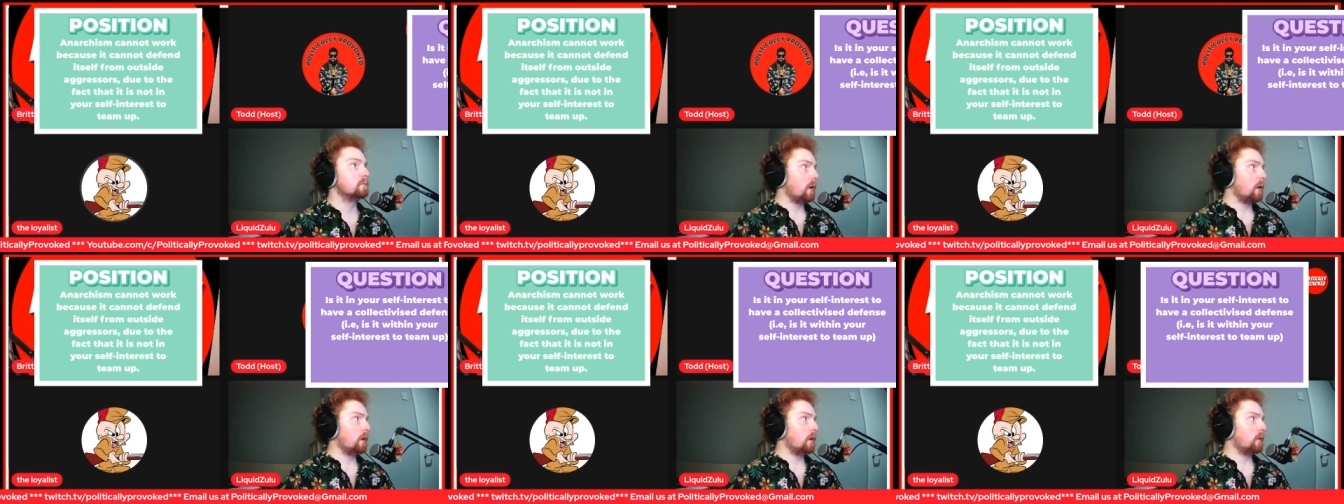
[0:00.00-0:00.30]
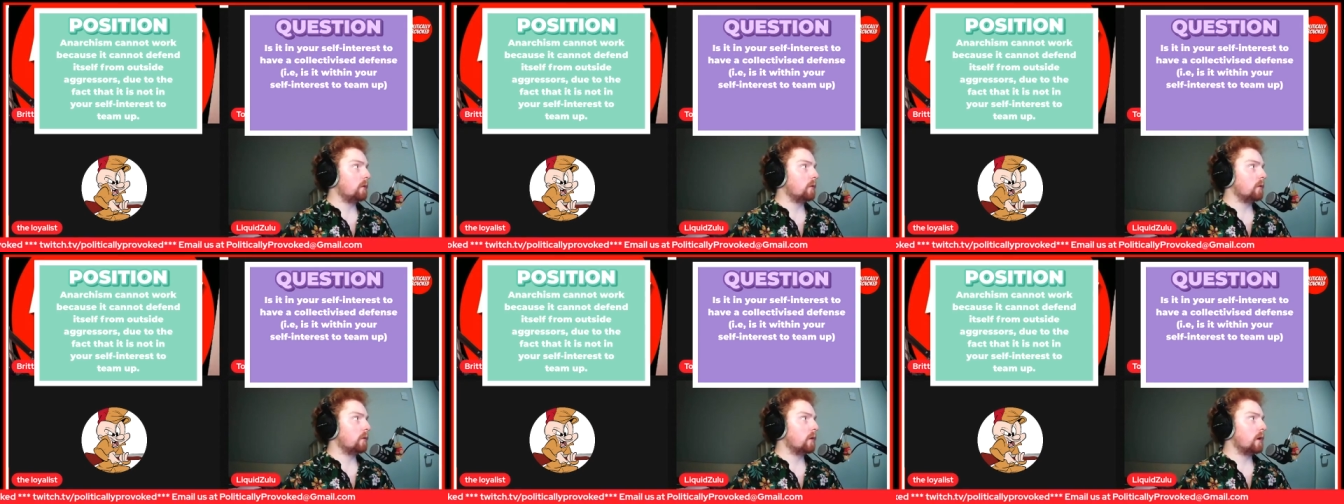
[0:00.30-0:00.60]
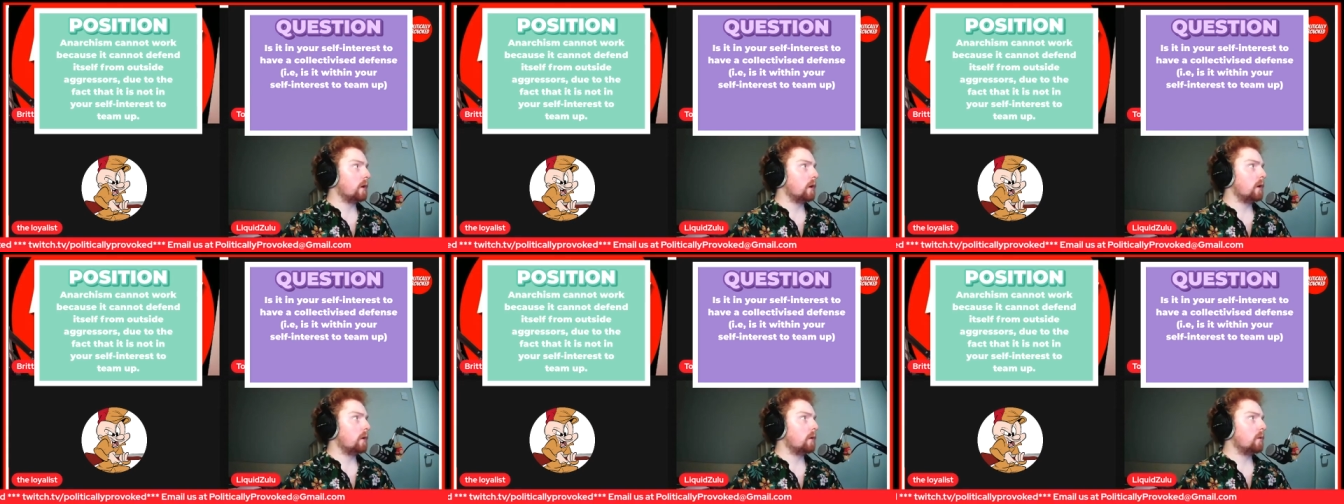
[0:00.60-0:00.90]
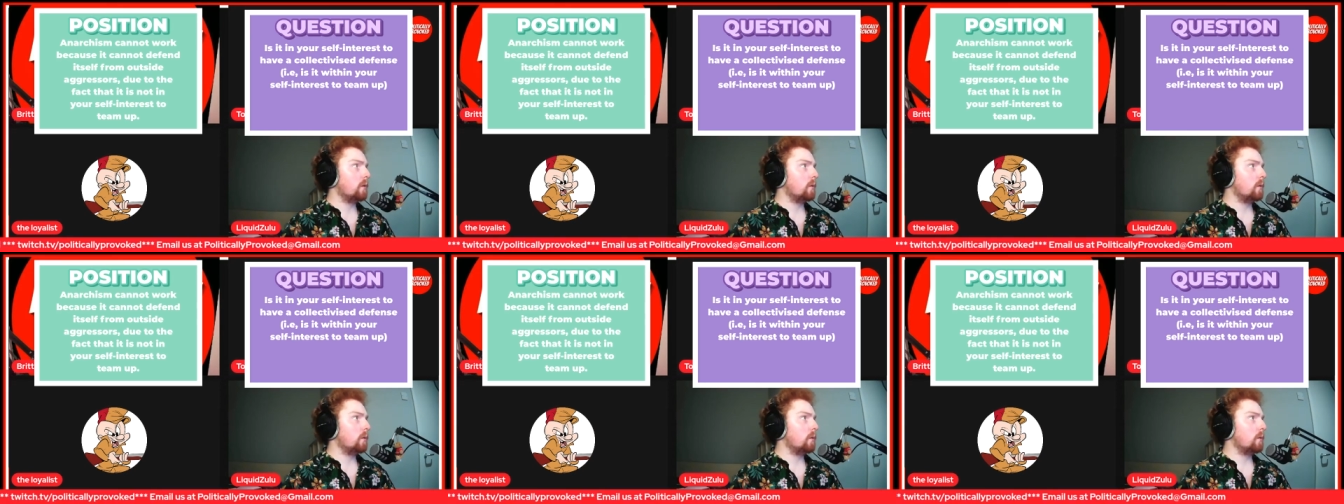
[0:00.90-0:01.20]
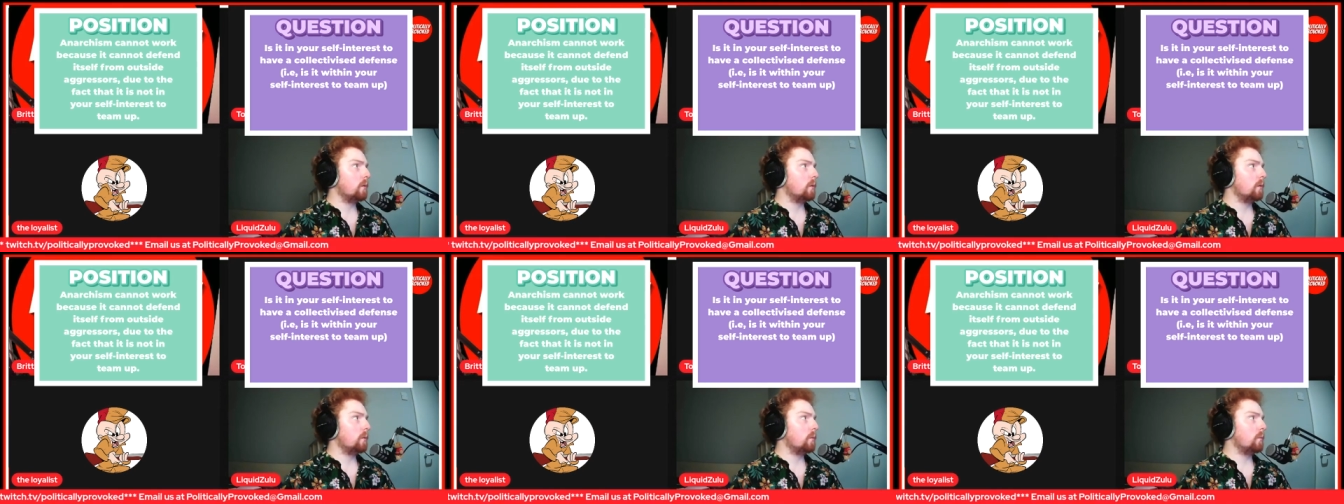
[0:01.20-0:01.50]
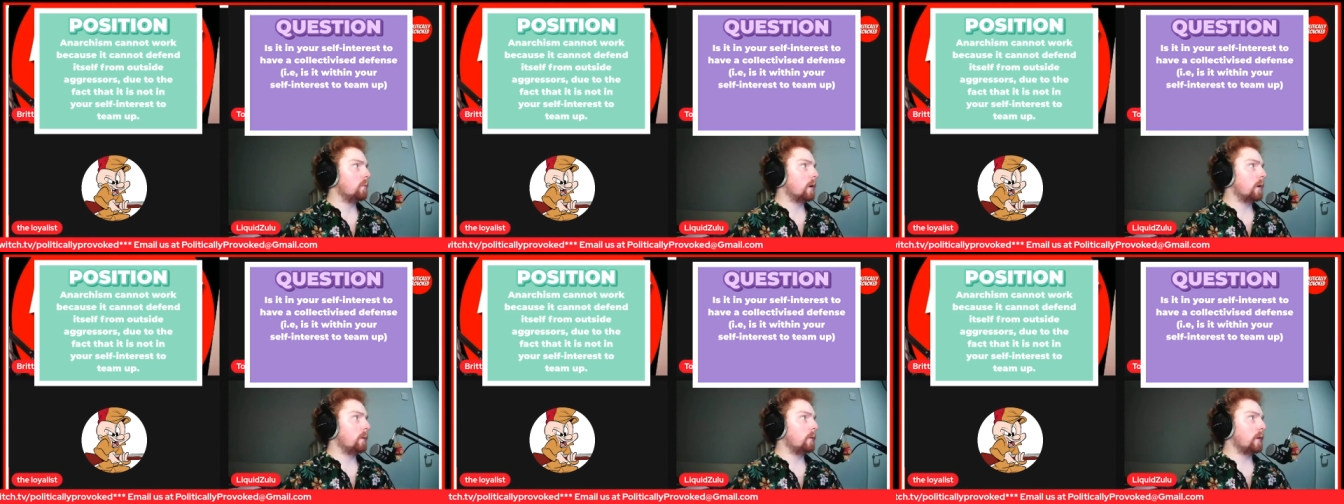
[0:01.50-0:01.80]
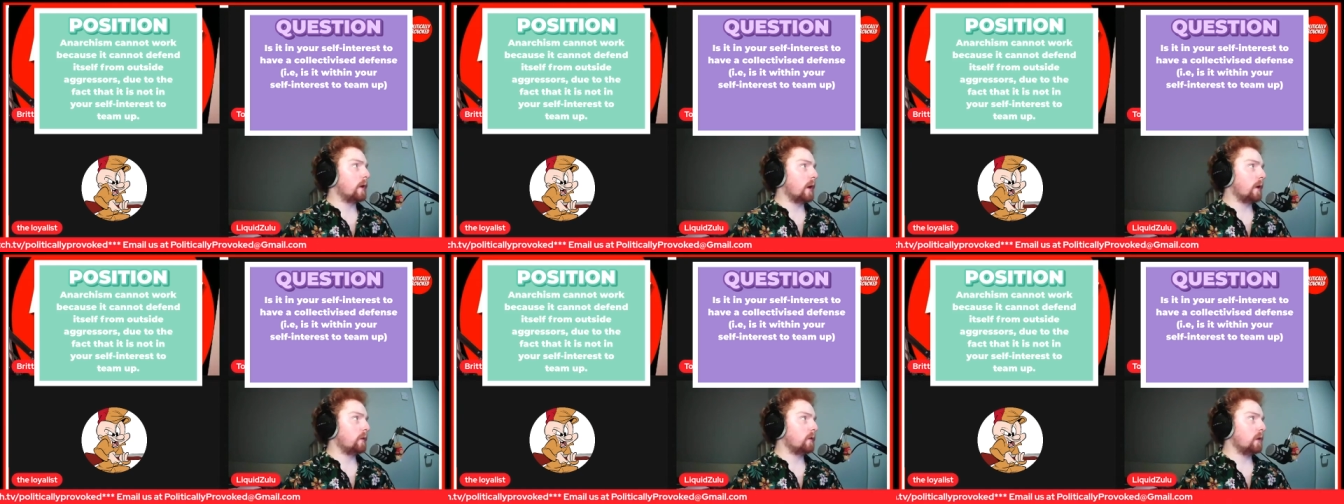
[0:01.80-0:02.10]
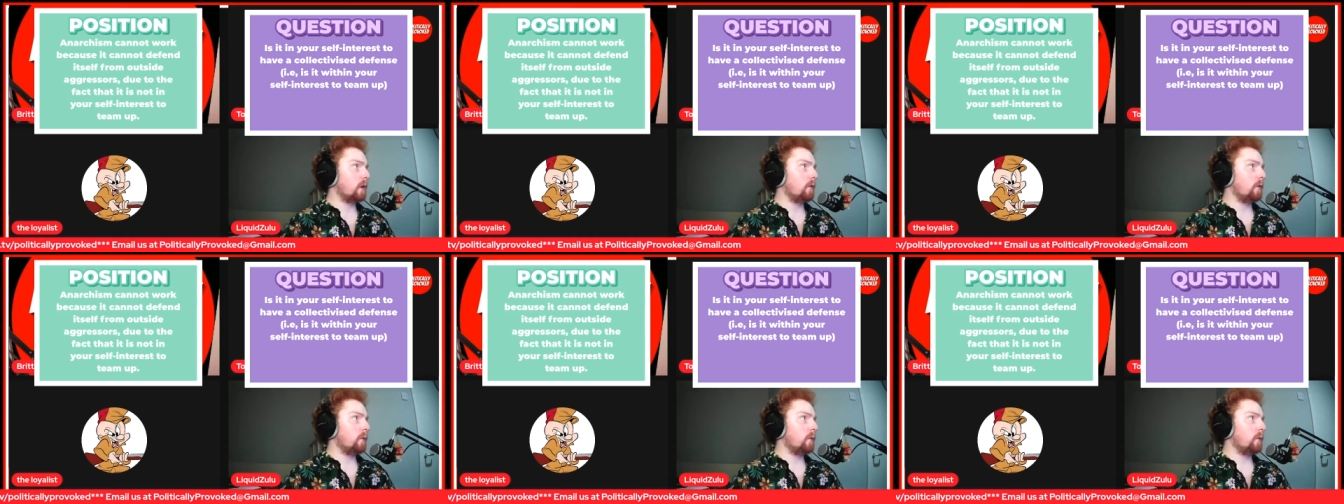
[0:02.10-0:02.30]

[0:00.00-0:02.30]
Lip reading: All right, so I would ask